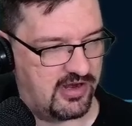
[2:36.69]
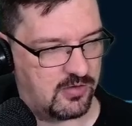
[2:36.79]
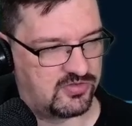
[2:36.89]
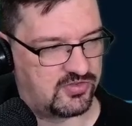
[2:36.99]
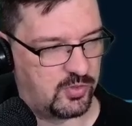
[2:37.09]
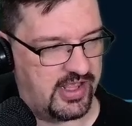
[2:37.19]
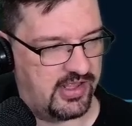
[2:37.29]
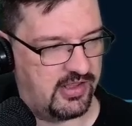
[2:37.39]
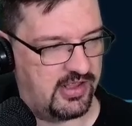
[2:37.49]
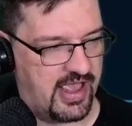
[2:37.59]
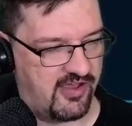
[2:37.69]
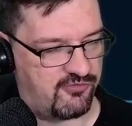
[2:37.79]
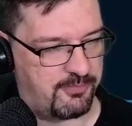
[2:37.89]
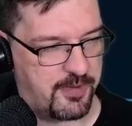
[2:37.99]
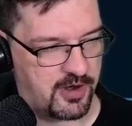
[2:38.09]
So we have
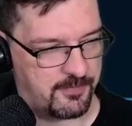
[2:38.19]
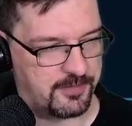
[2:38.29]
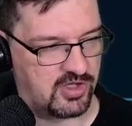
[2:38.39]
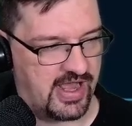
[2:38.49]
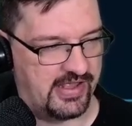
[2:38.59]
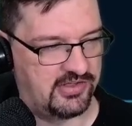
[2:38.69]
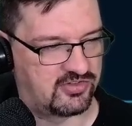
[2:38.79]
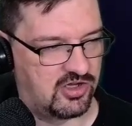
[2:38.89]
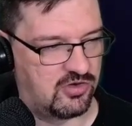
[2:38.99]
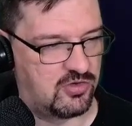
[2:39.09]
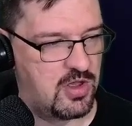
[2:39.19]
purple ISO,